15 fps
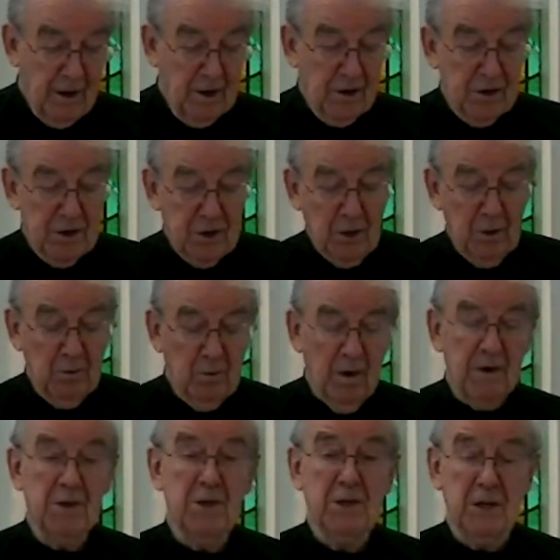and so
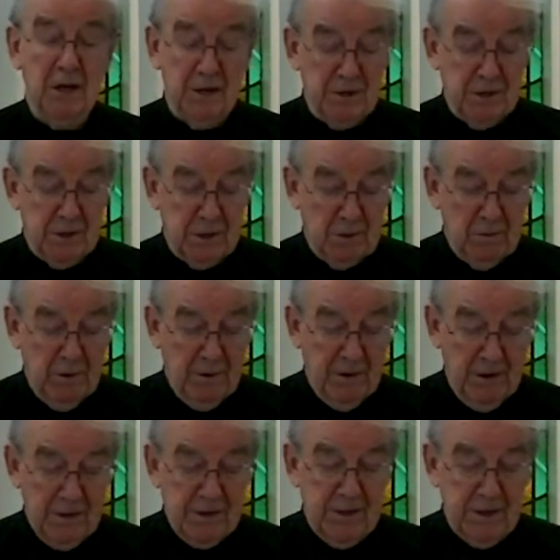was Jesus with
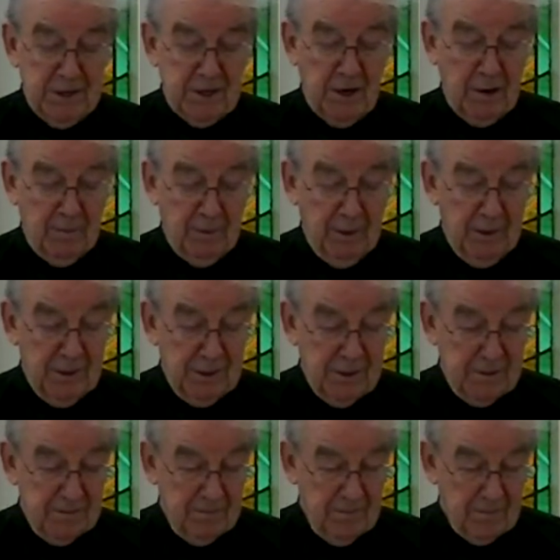his
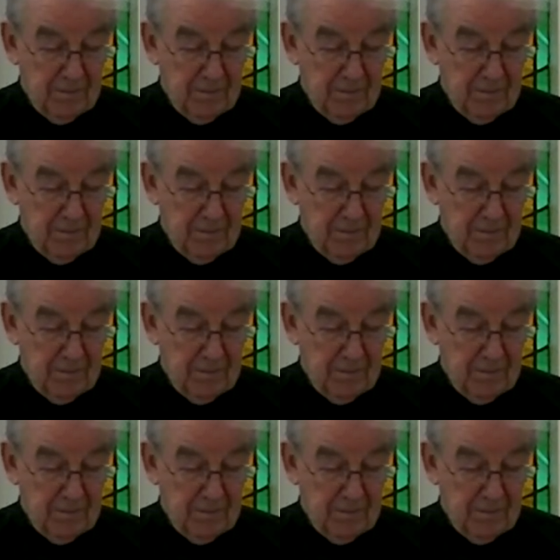disciples.